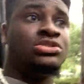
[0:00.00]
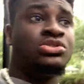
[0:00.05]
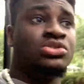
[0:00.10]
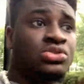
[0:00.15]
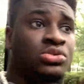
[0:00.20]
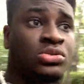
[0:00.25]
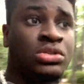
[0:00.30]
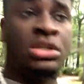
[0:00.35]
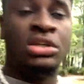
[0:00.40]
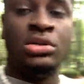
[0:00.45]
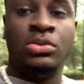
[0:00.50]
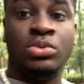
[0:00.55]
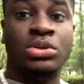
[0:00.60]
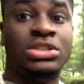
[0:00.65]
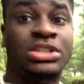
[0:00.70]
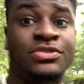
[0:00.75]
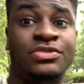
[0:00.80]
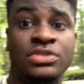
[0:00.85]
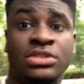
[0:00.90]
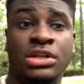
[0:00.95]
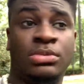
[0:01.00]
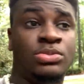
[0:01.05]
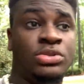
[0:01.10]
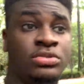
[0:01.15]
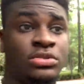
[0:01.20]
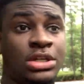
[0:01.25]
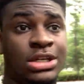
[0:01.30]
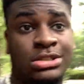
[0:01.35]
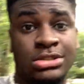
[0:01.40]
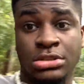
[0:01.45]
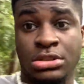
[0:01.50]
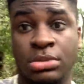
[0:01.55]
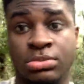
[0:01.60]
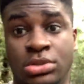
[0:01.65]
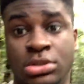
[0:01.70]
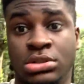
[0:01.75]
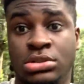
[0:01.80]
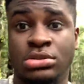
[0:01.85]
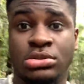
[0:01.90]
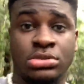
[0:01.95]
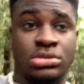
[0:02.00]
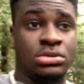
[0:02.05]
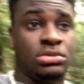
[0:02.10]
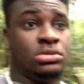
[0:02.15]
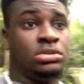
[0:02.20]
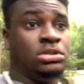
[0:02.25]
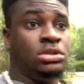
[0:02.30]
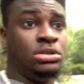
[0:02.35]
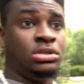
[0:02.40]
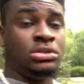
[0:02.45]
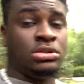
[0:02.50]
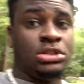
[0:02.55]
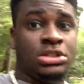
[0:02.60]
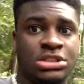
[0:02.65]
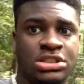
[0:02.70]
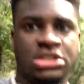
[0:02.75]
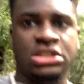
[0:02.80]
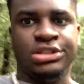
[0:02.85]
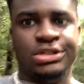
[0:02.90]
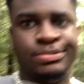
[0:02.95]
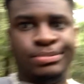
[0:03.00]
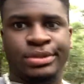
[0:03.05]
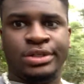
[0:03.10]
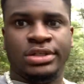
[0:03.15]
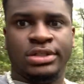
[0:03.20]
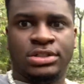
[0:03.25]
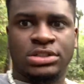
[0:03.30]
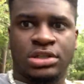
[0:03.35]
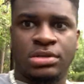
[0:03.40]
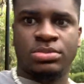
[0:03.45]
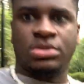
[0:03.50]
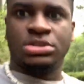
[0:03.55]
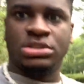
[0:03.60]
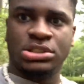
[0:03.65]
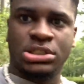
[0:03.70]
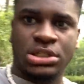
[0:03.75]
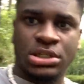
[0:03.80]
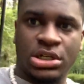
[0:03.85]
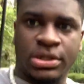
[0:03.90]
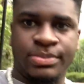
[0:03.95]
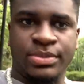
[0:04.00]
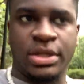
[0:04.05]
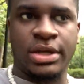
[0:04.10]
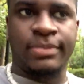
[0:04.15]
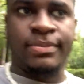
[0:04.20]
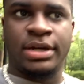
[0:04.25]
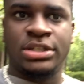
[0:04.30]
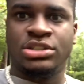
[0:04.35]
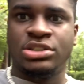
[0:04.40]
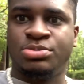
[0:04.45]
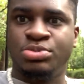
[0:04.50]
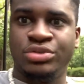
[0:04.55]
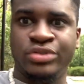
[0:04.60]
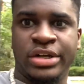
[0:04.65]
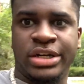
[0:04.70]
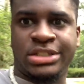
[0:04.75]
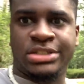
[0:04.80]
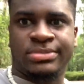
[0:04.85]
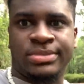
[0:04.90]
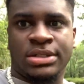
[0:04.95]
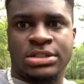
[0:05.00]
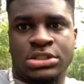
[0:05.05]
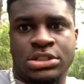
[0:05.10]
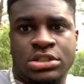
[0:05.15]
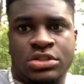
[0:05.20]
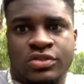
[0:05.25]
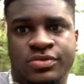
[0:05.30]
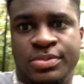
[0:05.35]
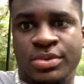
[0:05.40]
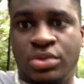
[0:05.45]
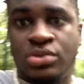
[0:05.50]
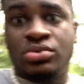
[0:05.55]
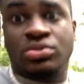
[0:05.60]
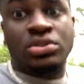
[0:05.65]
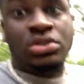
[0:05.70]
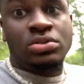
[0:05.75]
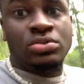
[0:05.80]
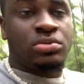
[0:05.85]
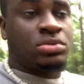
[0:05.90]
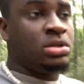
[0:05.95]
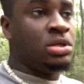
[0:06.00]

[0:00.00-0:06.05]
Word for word: So we definitely got more reactions coming because Lindsay need to be in some. Because I, I mean, I might just be reacting myself, but who knows?